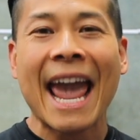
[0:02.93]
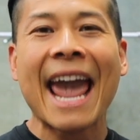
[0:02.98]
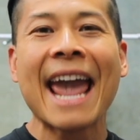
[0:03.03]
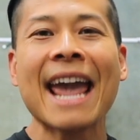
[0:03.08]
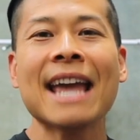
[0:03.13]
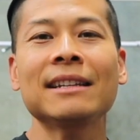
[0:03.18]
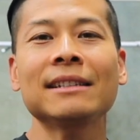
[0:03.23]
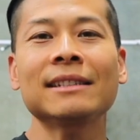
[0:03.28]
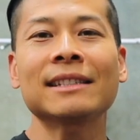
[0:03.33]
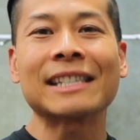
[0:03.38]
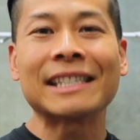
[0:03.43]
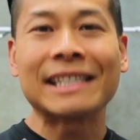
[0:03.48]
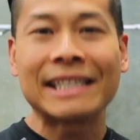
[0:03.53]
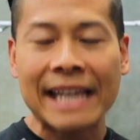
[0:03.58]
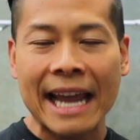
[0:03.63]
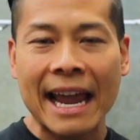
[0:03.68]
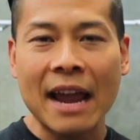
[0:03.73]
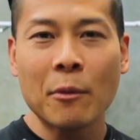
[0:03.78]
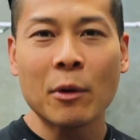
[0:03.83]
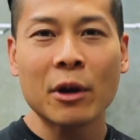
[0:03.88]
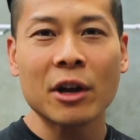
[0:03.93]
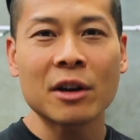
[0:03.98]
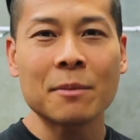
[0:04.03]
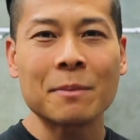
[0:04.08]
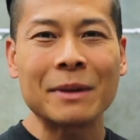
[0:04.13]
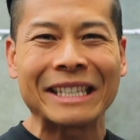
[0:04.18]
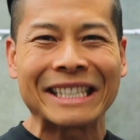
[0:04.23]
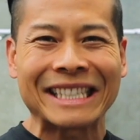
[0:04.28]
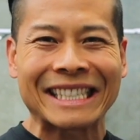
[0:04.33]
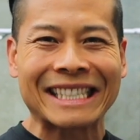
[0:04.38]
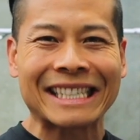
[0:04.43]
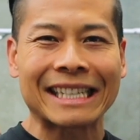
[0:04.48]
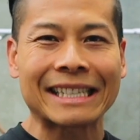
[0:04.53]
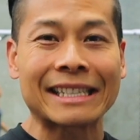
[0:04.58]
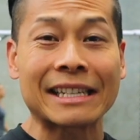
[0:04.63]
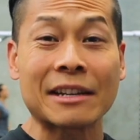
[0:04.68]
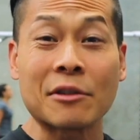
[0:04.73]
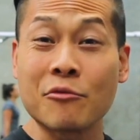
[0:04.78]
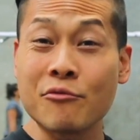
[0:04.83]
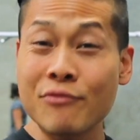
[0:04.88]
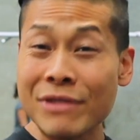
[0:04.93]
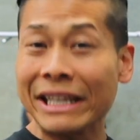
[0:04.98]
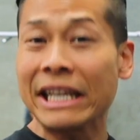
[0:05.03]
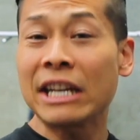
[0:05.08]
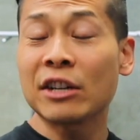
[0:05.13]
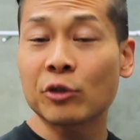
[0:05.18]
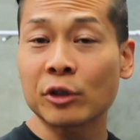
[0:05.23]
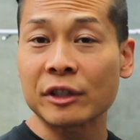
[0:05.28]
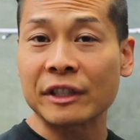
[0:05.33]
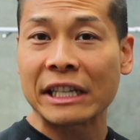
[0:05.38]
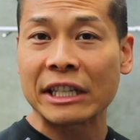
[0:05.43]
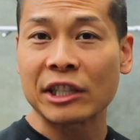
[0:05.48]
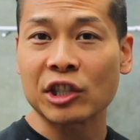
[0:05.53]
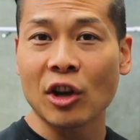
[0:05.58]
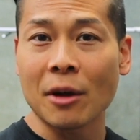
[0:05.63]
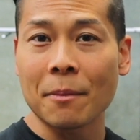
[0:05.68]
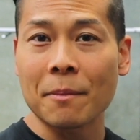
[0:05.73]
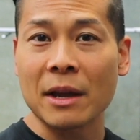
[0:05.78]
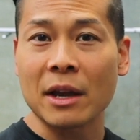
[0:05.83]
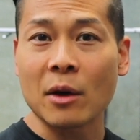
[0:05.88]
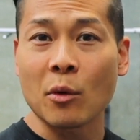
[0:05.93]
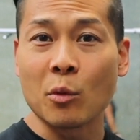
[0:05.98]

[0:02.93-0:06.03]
and today we're going to be discussing a really interesting topic,